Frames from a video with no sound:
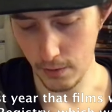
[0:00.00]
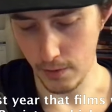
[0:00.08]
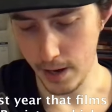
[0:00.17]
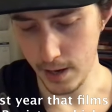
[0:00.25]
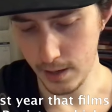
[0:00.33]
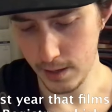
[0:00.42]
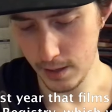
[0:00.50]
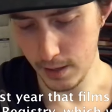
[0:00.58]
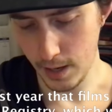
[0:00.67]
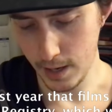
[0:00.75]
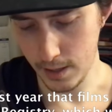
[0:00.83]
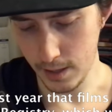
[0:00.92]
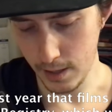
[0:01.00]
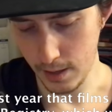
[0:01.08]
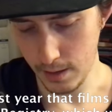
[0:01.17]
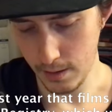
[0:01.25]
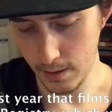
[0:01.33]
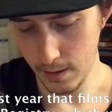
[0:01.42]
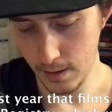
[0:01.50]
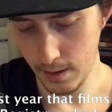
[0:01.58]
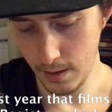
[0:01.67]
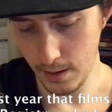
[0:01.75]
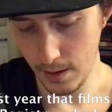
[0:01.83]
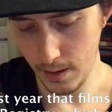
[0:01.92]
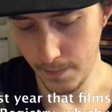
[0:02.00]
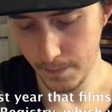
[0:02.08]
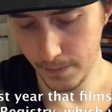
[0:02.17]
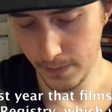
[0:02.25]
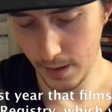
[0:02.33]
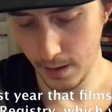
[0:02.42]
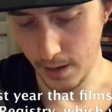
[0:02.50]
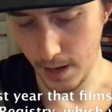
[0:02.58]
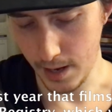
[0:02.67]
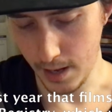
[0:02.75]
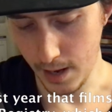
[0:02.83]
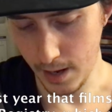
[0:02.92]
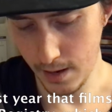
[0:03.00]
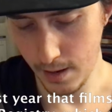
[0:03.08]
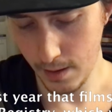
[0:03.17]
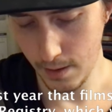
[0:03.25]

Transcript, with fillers: greatest in 19. 98,